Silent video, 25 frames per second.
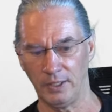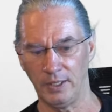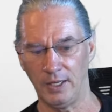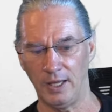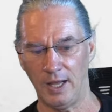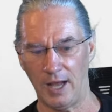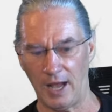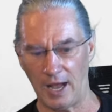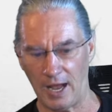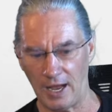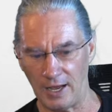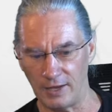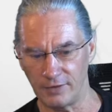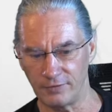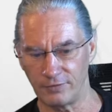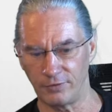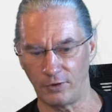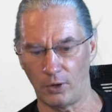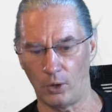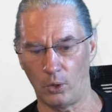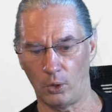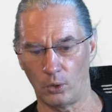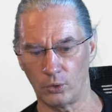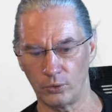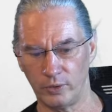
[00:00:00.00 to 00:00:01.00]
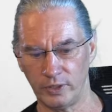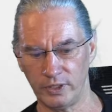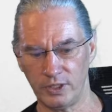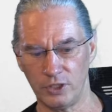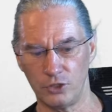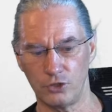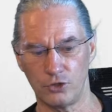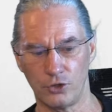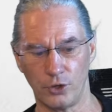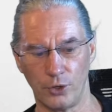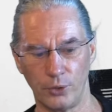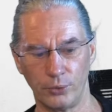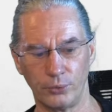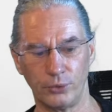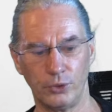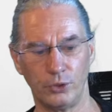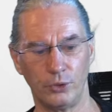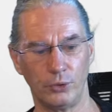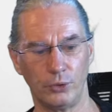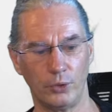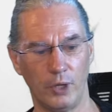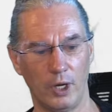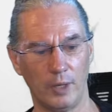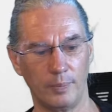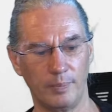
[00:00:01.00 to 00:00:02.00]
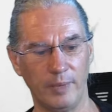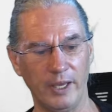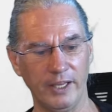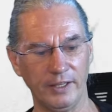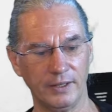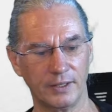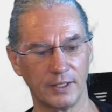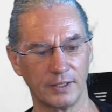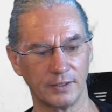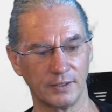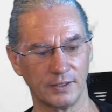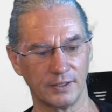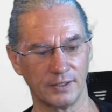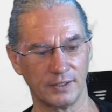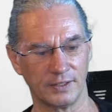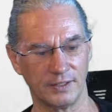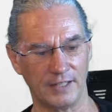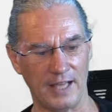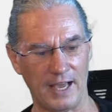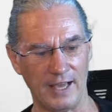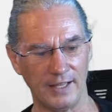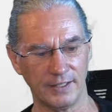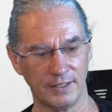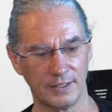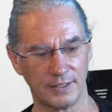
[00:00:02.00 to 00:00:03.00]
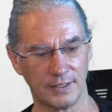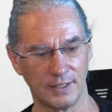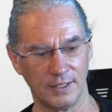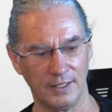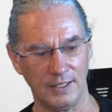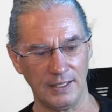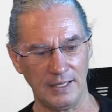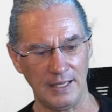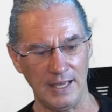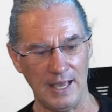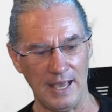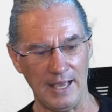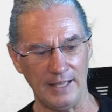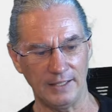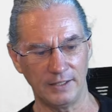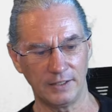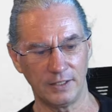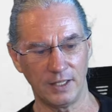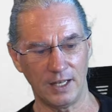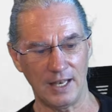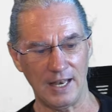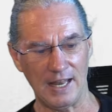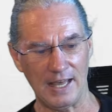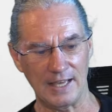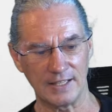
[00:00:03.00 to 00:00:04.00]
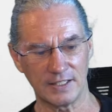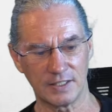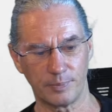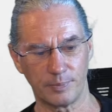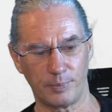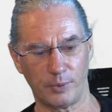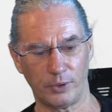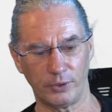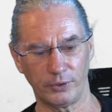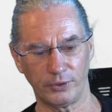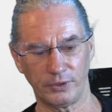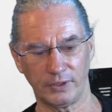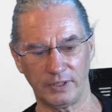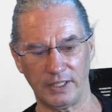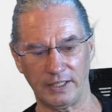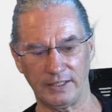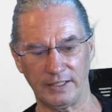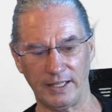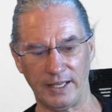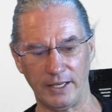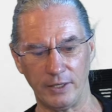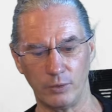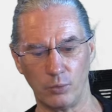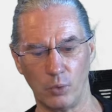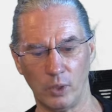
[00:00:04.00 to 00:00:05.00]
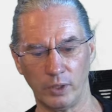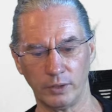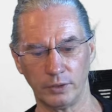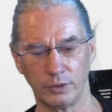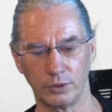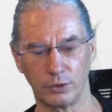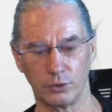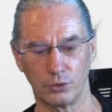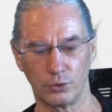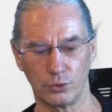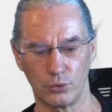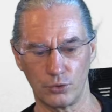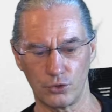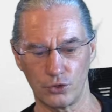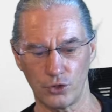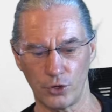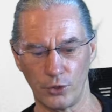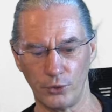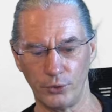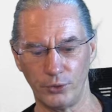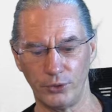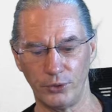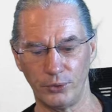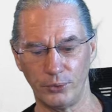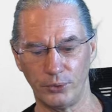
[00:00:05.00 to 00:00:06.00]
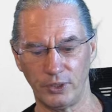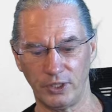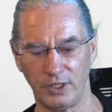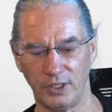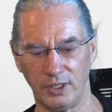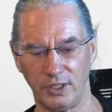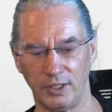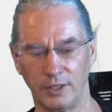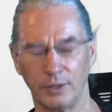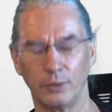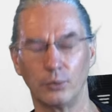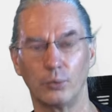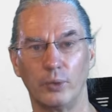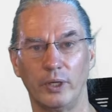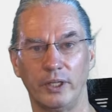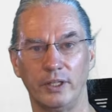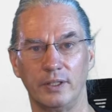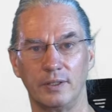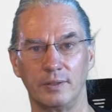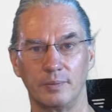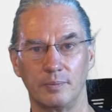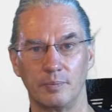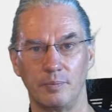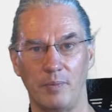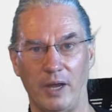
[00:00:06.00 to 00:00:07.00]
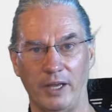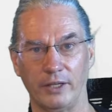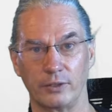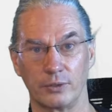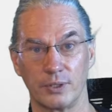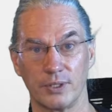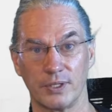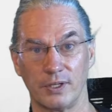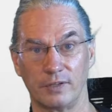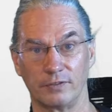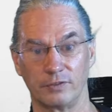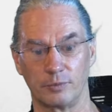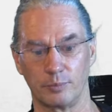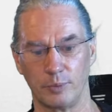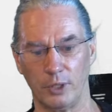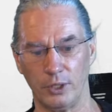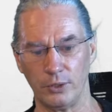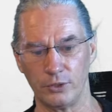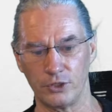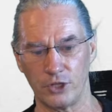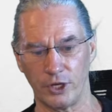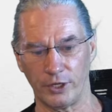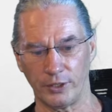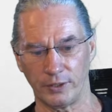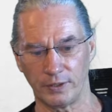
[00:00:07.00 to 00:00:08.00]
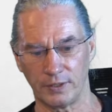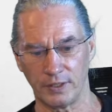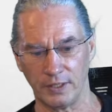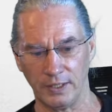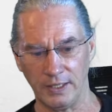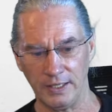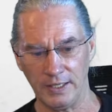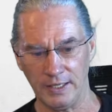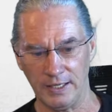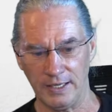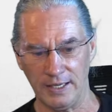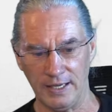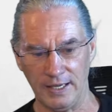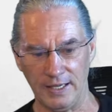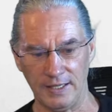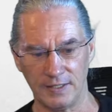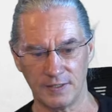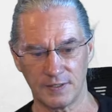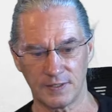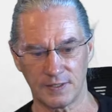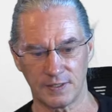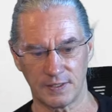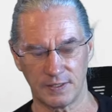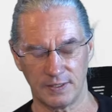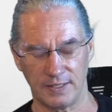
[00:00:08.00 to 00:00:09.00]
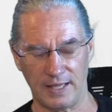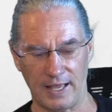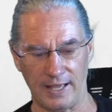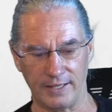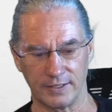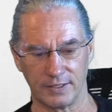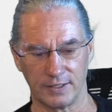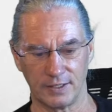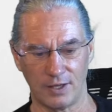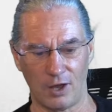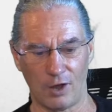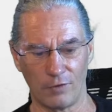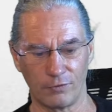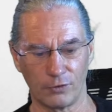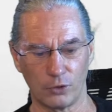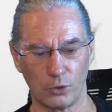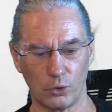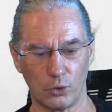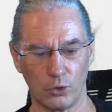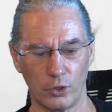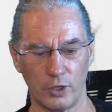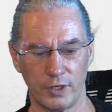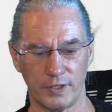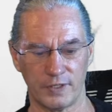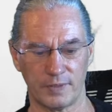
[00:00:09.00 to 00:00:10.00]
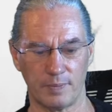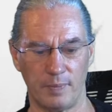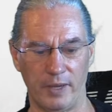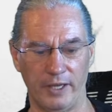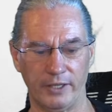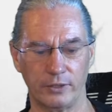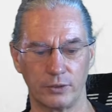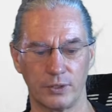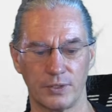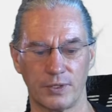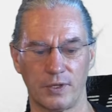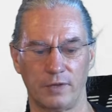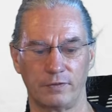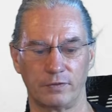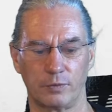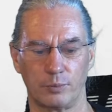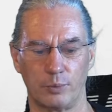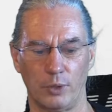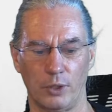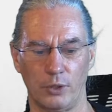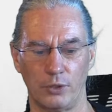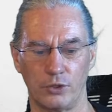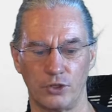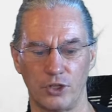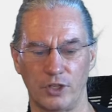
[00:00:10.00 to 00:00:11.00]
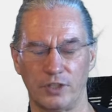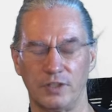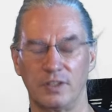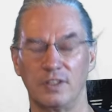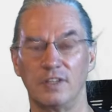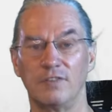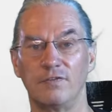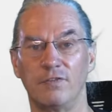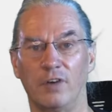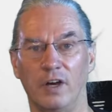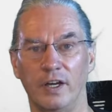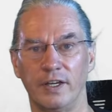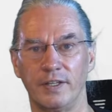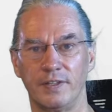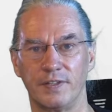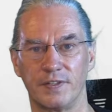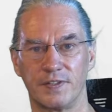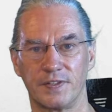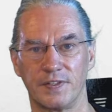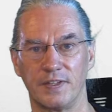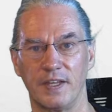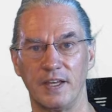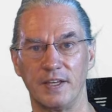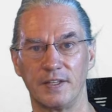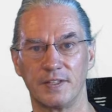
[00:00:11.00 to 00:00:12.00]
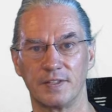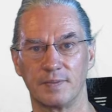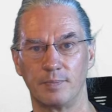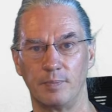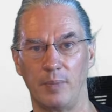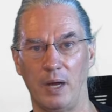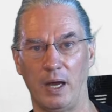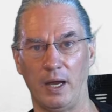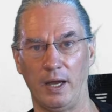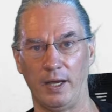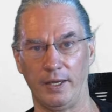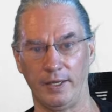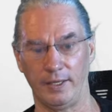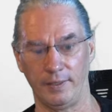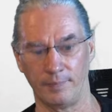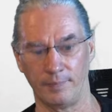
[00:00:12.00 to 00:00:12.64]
I've already shown you a bit on that. And the last point that I want to show you here with Microsoft Project, it's that, of course, Microsoft Project defines this by